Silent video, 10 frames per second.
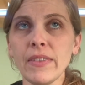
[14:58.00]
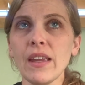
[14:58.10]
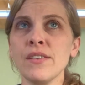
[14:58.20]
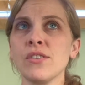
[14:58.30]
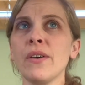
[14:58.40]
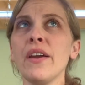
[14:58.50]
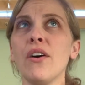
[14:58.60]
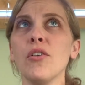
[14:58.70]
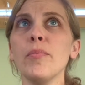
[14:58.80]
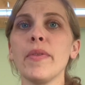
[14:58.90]
And so I
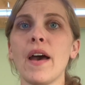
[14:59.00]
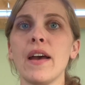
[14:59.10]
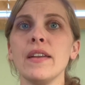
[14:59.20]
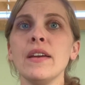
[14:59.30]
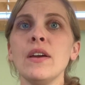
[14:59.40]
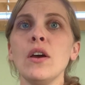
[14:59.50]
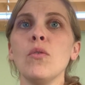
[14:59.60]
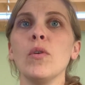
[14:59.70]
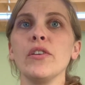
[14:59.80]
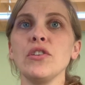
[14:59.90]
hope that
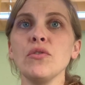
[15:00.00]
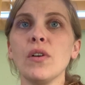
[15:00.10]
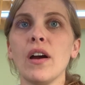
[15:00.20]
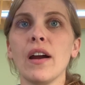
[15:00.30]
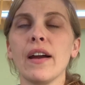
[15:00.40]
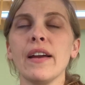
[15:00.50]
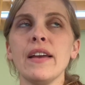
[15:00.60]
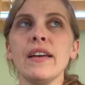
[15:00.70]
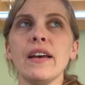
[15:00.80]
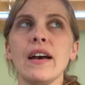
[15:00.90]
while you are
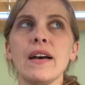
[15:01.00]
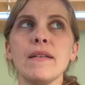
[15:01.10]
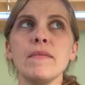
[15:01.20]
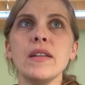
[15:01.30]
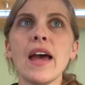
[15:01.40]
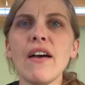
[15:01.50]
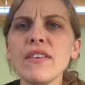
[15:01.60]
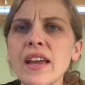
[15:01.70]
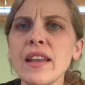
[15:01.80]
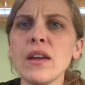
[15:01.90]

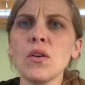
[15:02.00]
navigating